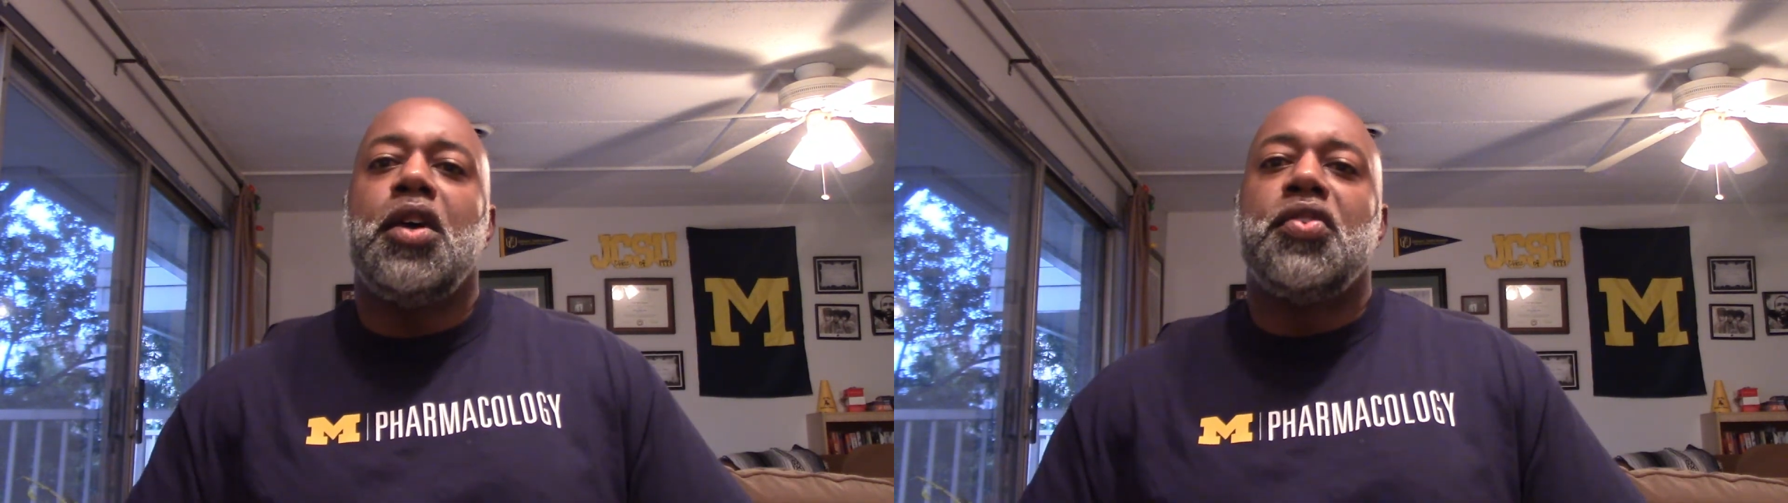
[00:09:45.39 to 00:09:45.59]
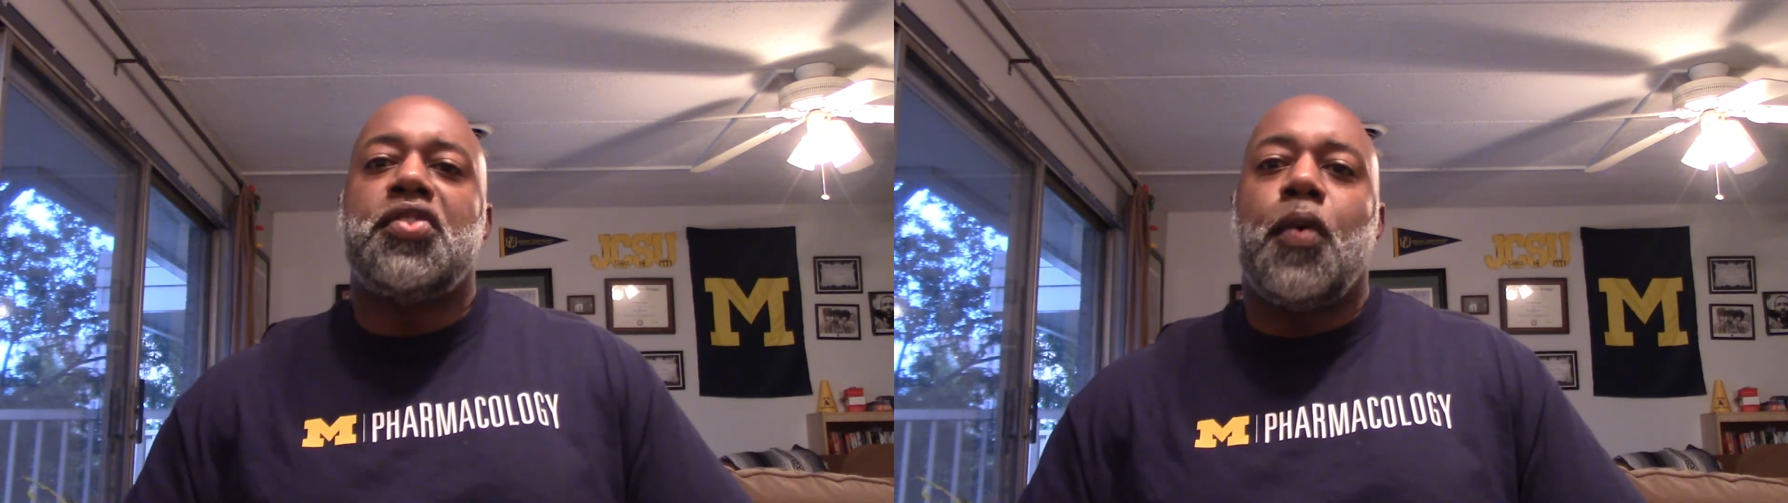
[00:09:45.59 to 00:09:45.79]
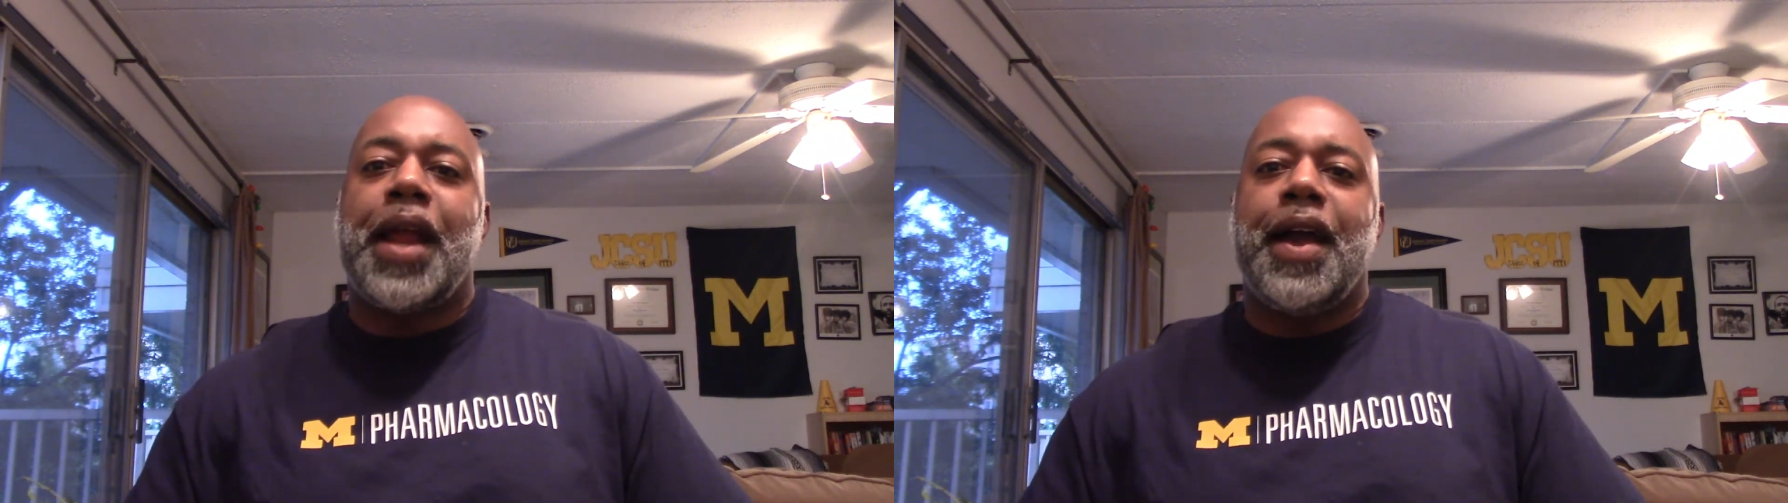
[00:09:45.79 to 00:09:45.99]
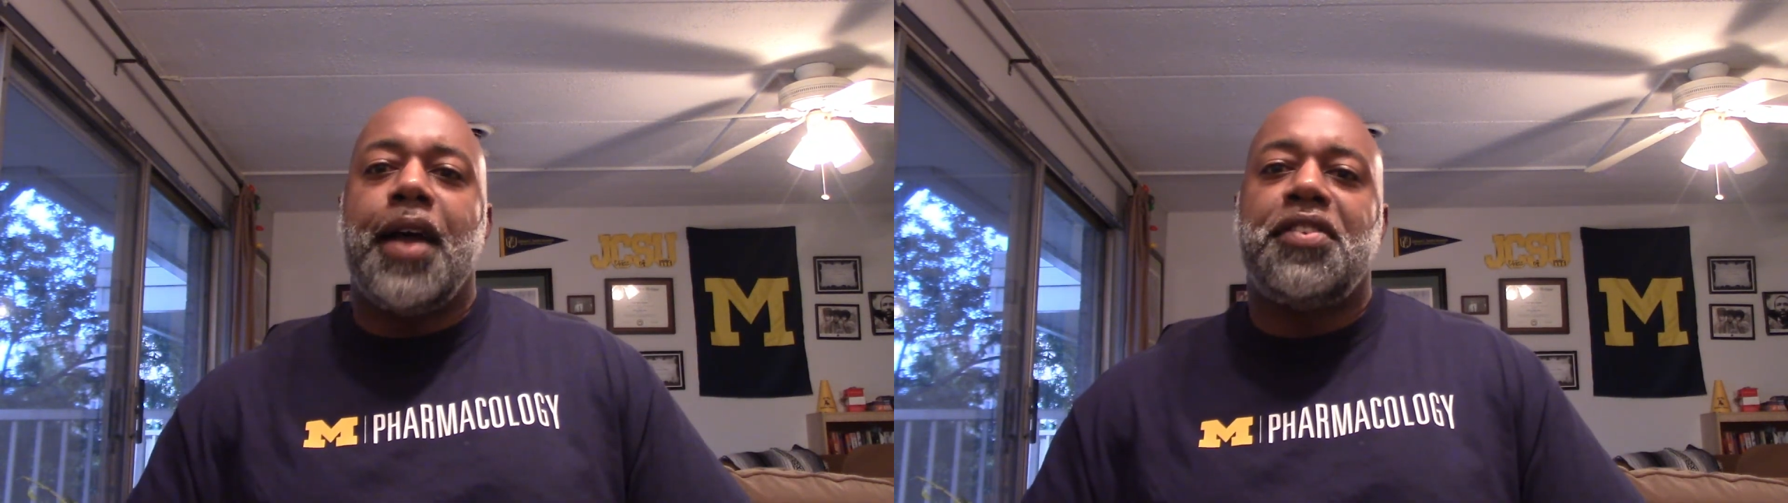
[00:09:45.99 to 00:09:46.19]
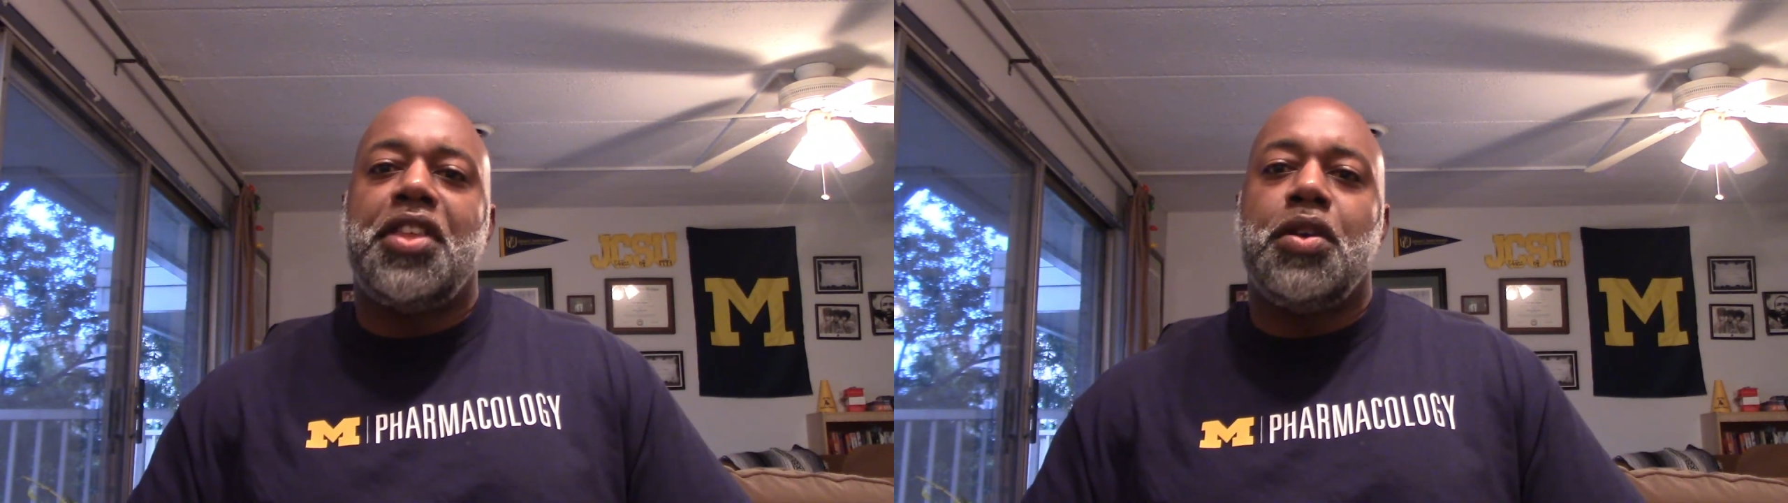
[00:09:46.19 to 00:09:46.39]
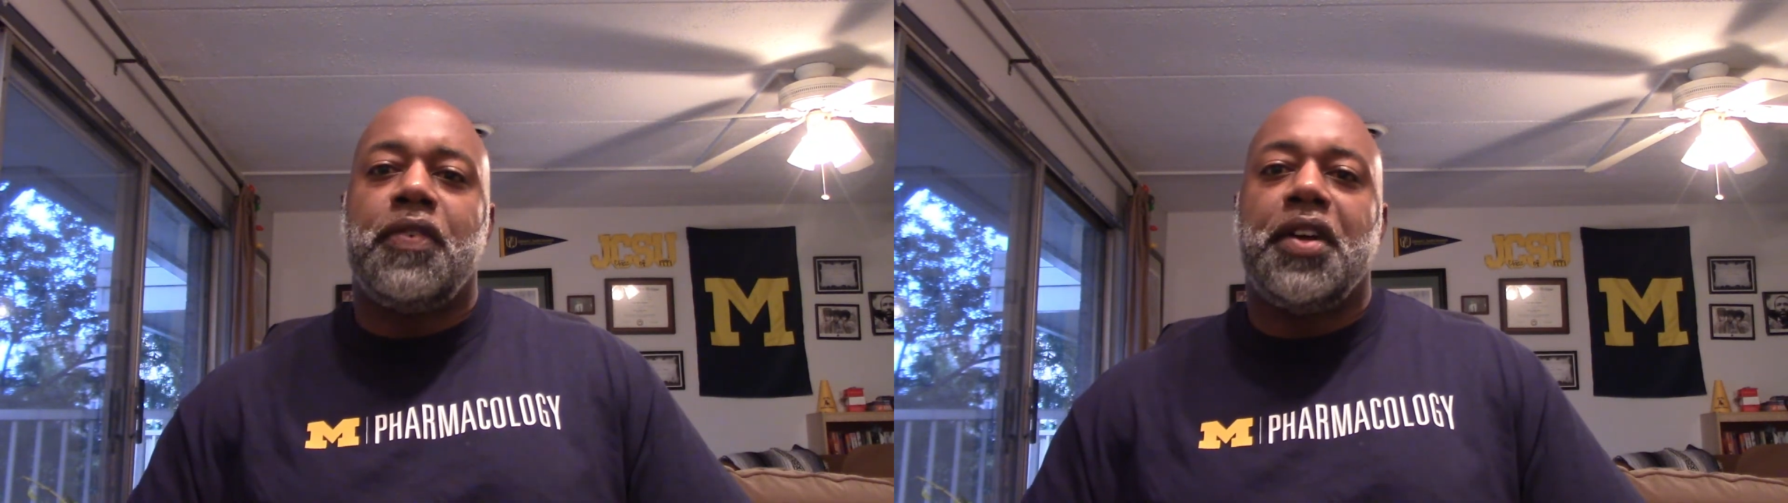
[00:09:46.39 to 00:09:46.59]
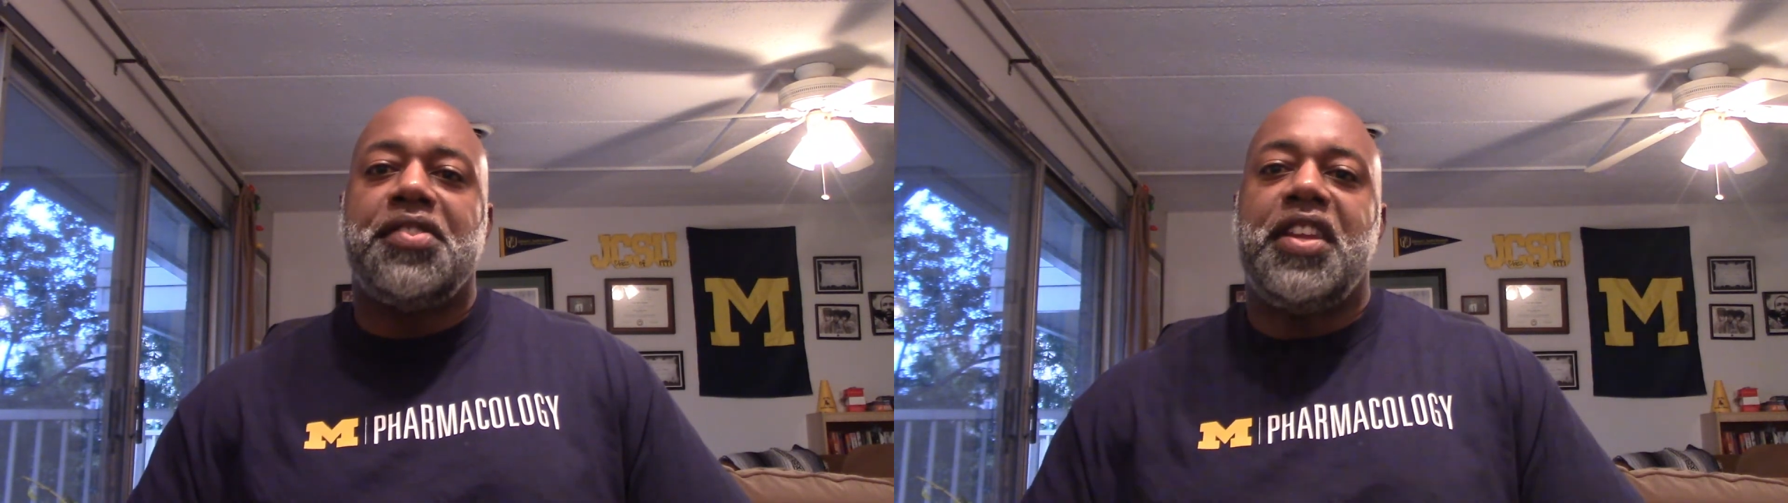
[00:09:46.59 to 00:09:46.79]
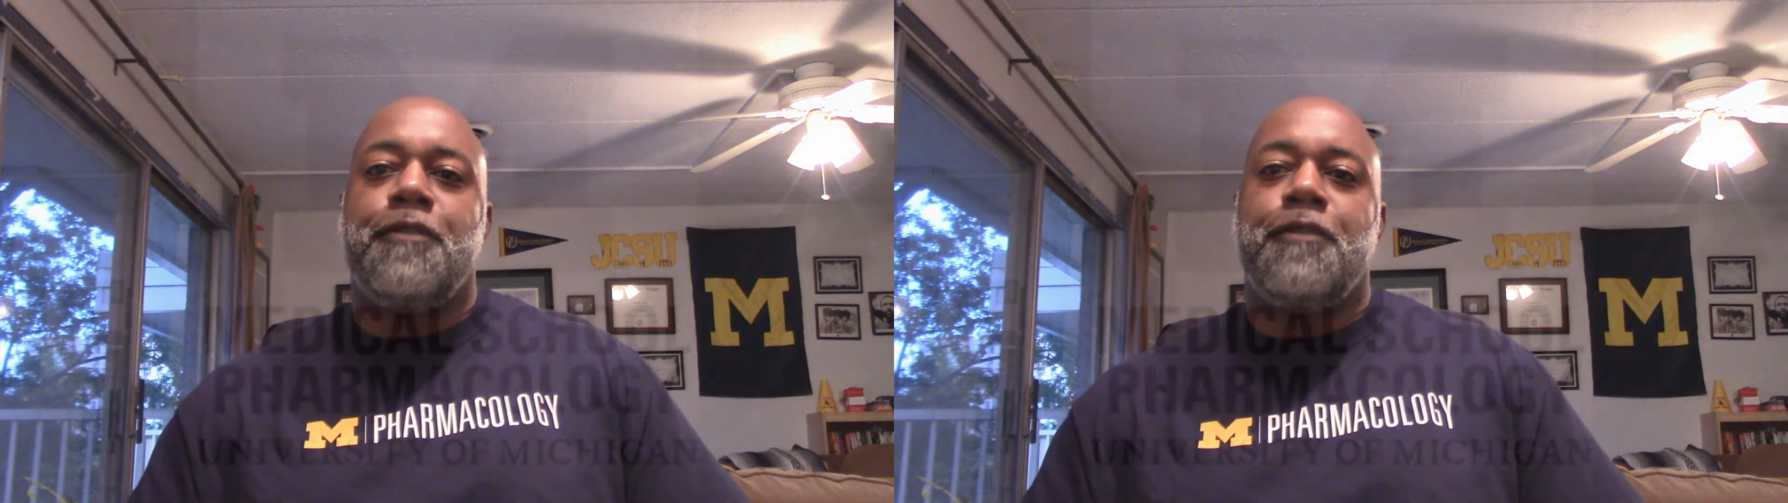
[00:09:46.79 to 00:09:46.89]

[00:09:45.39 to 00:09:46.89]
So when I got to the University of